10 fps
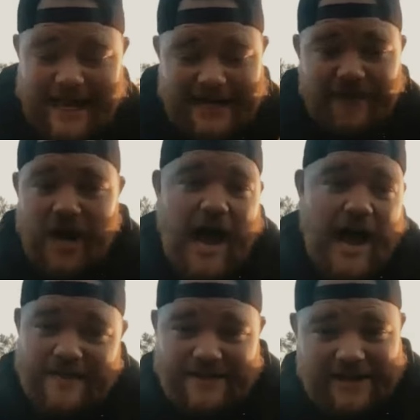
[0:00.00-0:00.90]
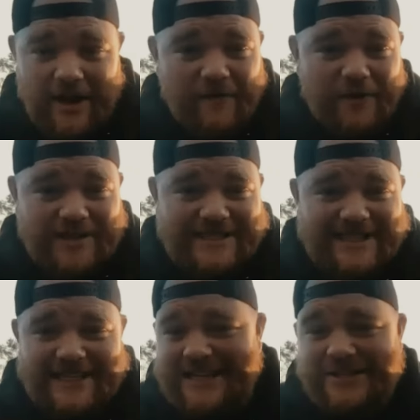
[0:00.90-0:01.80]
not even on the cover of the
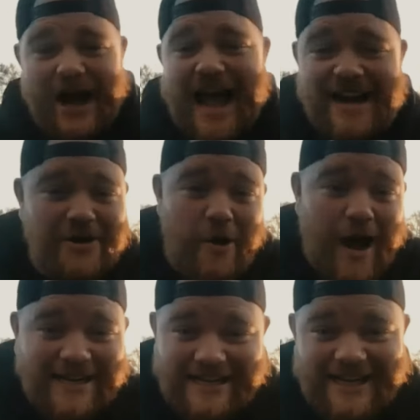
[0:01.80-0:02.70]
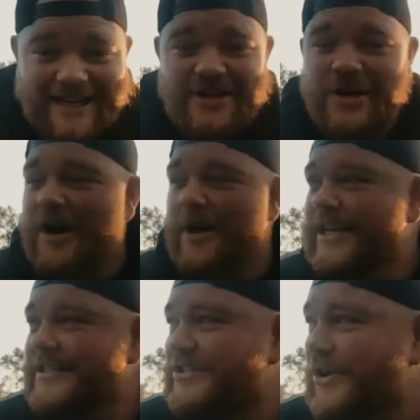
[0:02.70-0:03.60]
CD, so I had no idea. You know what I
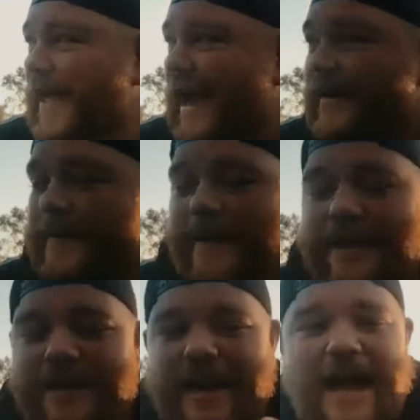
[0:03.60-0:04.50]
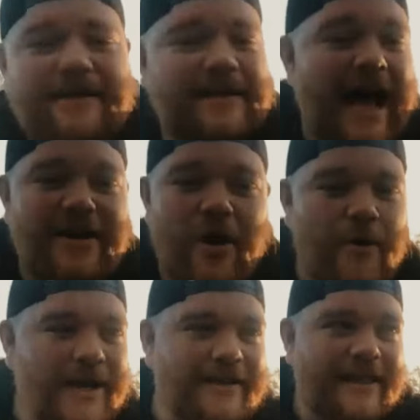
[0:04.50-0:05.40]
mean? Wow. So like not not
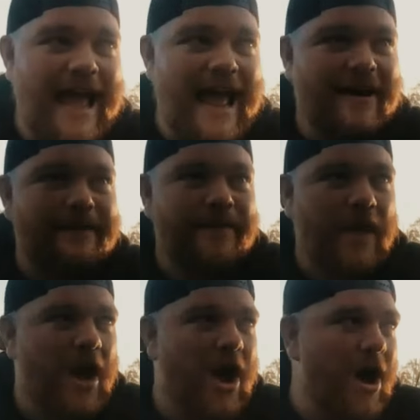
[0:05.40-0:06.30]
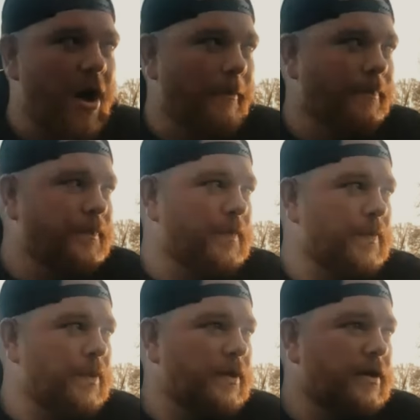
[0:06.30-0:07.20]
knowing that um
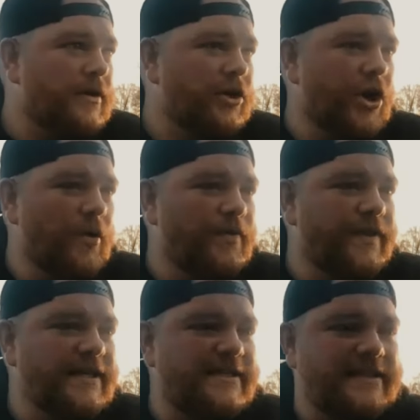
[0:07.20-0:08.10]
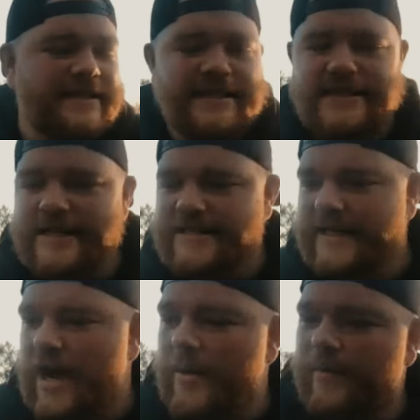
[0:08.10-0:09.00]
you know this this
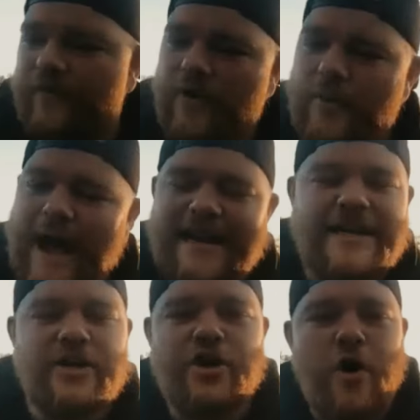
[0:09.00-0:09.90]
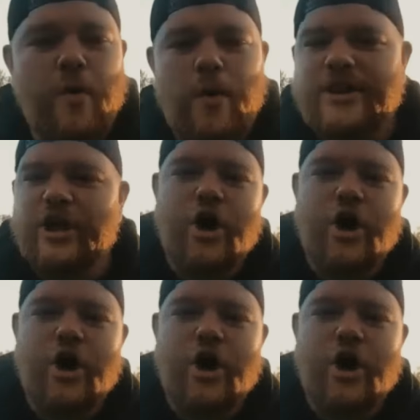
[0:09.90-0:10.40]
doesn't come from i didn't know what the